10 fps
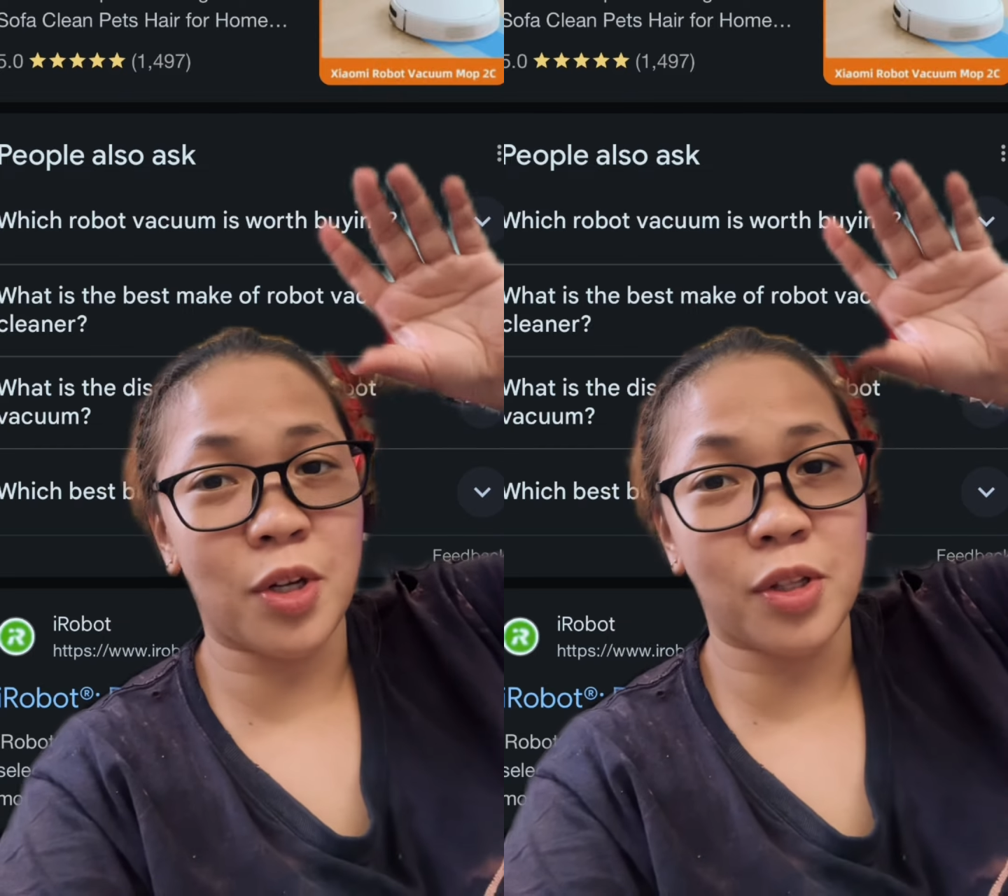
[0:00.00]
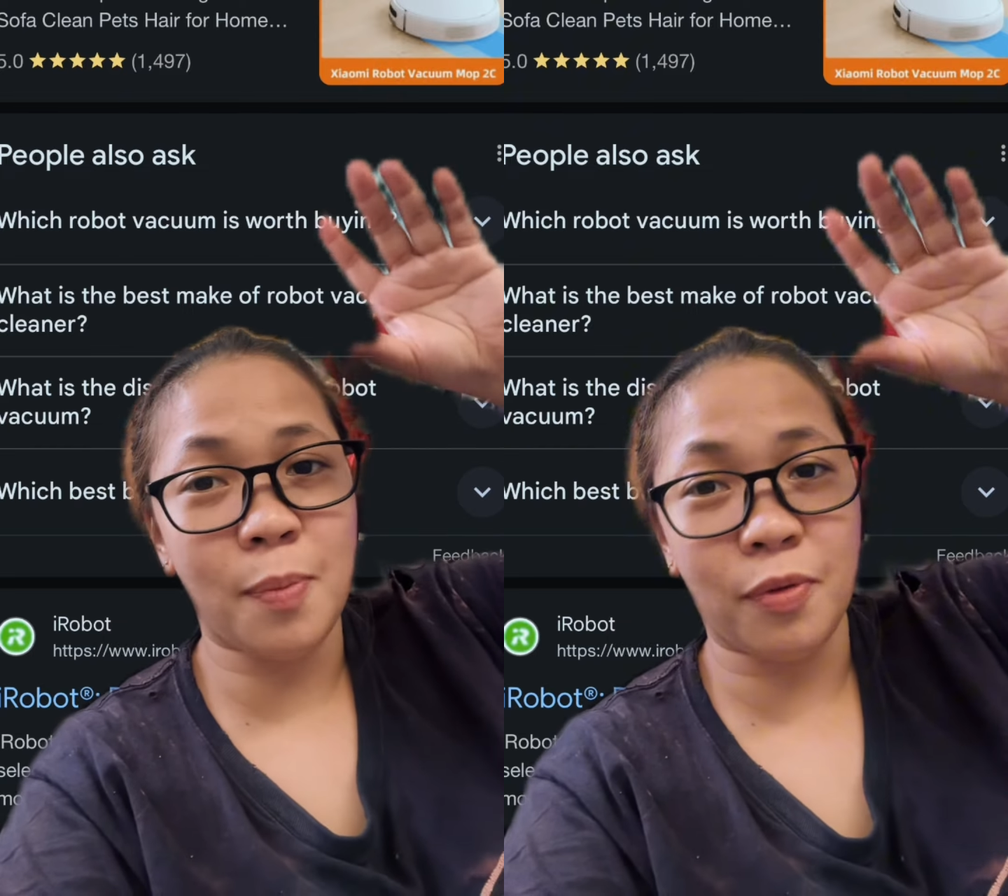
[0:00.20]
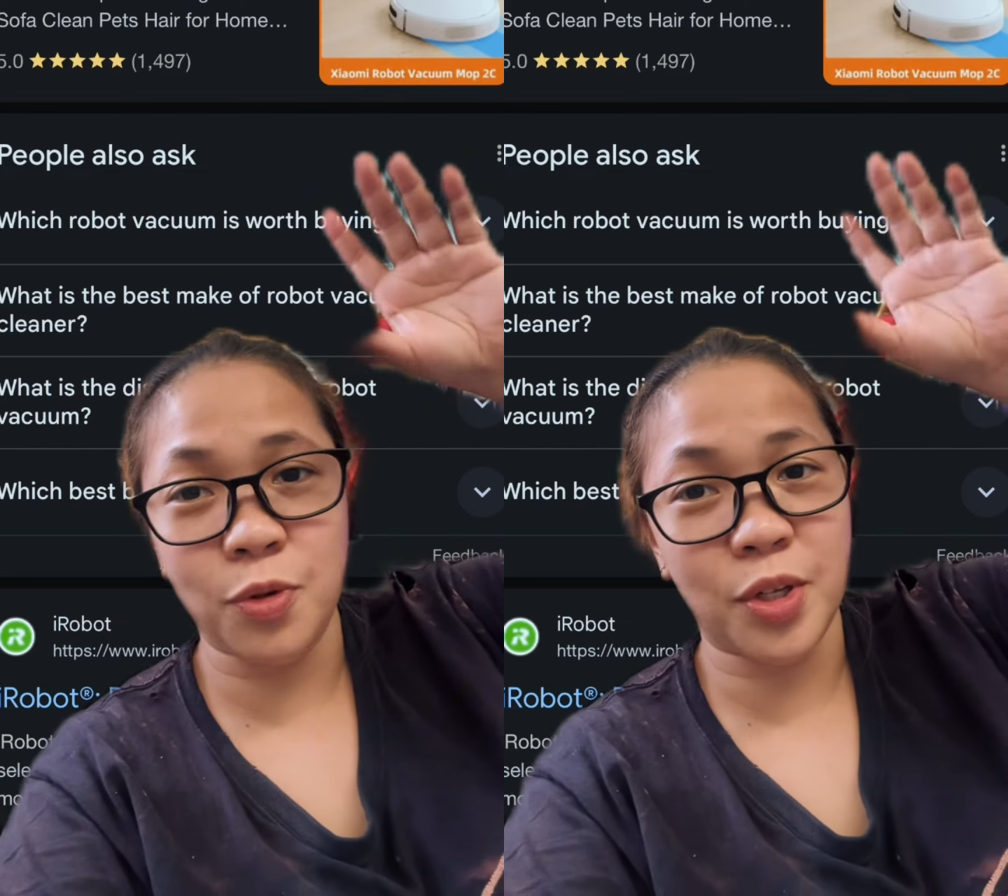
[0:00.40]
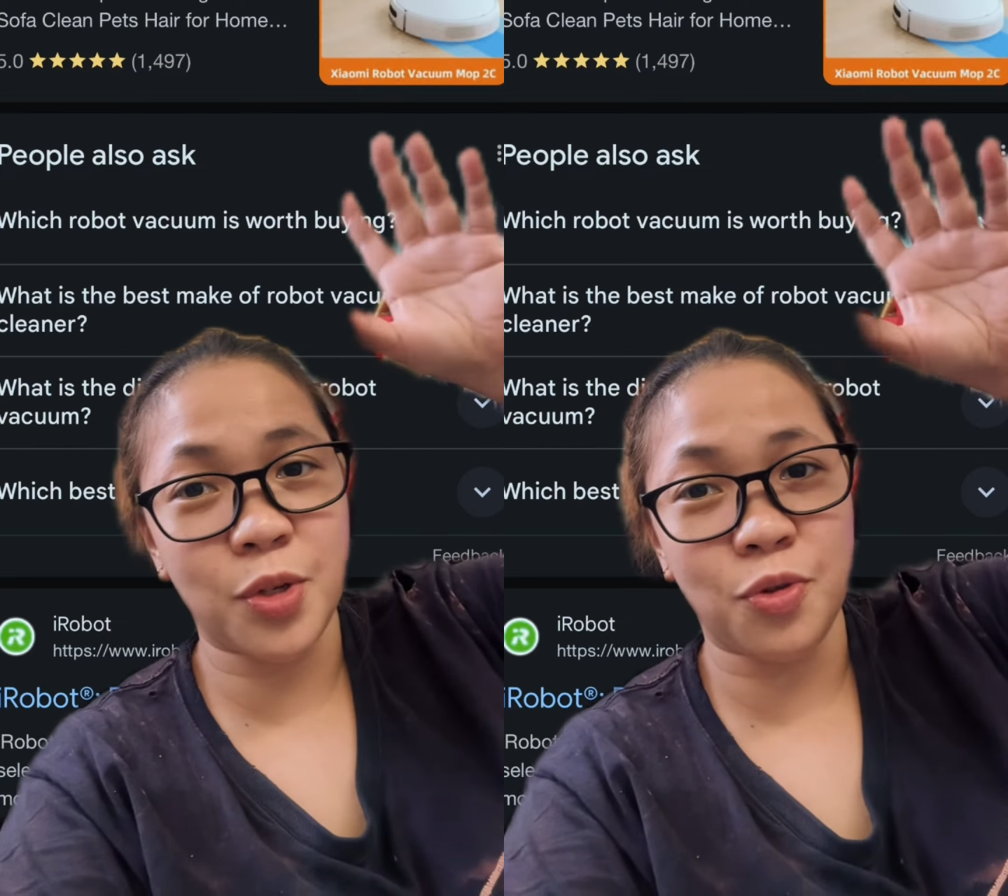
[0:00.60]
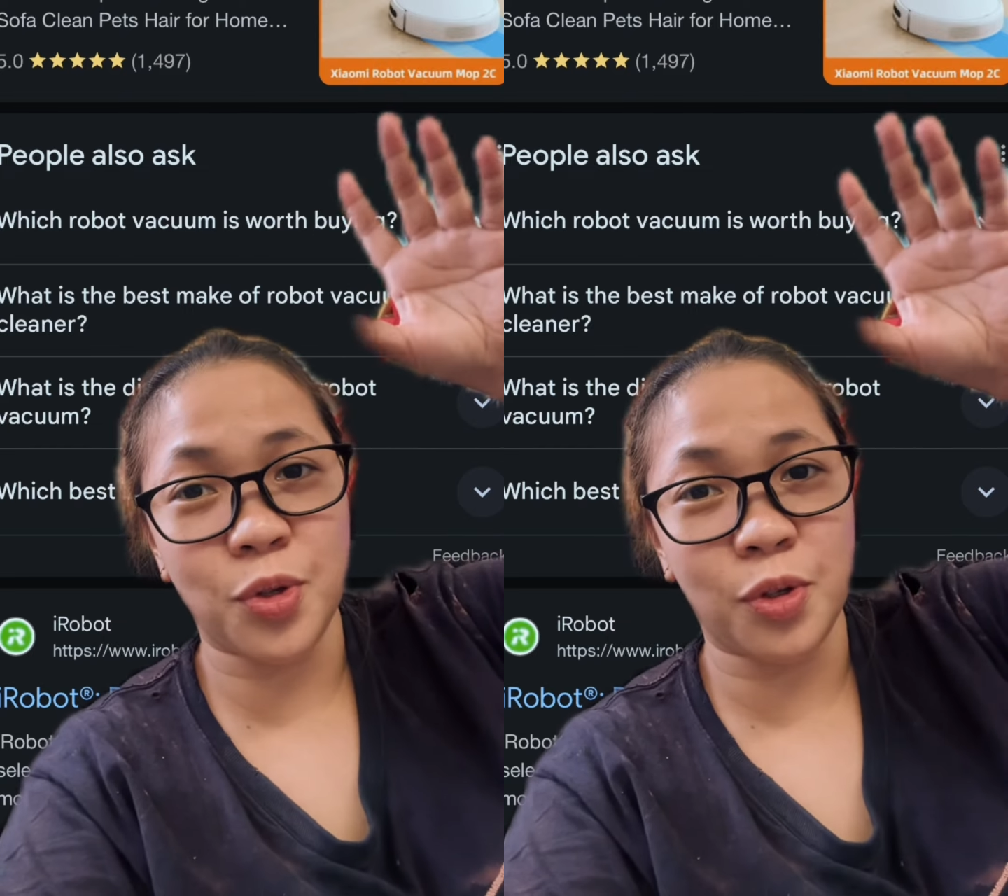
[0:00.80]
on top of Google
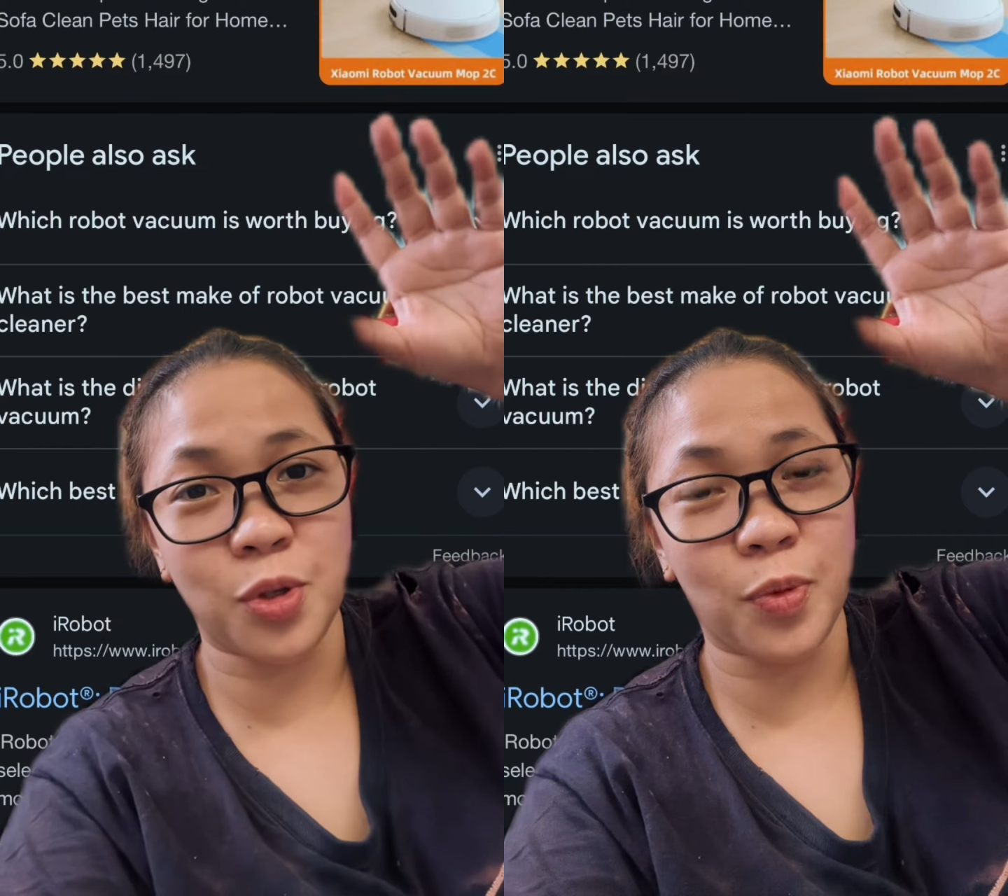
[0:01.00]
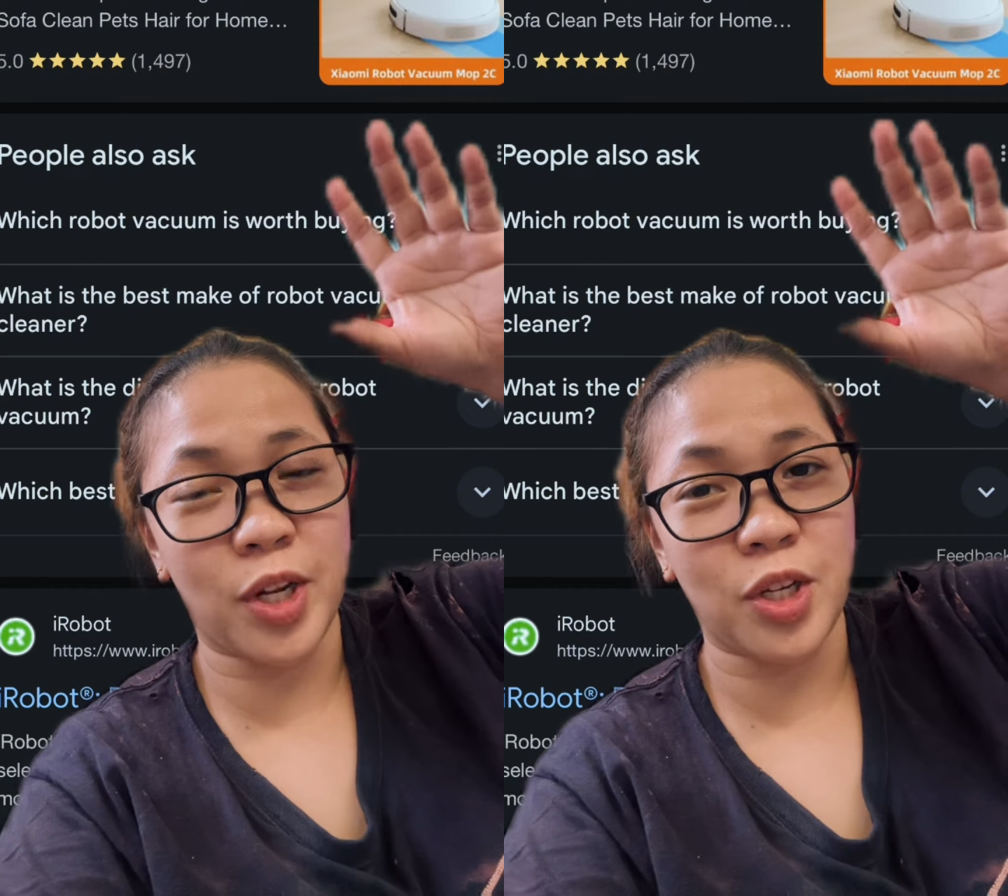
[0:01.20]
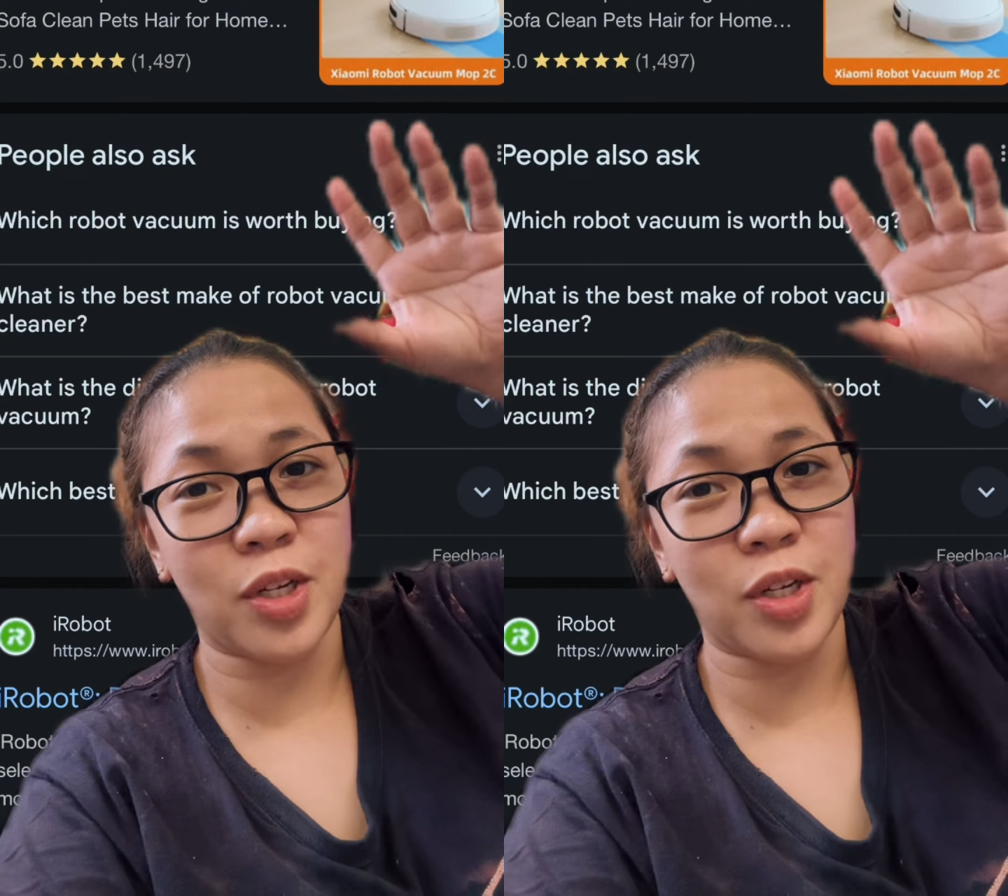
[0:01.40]
search results when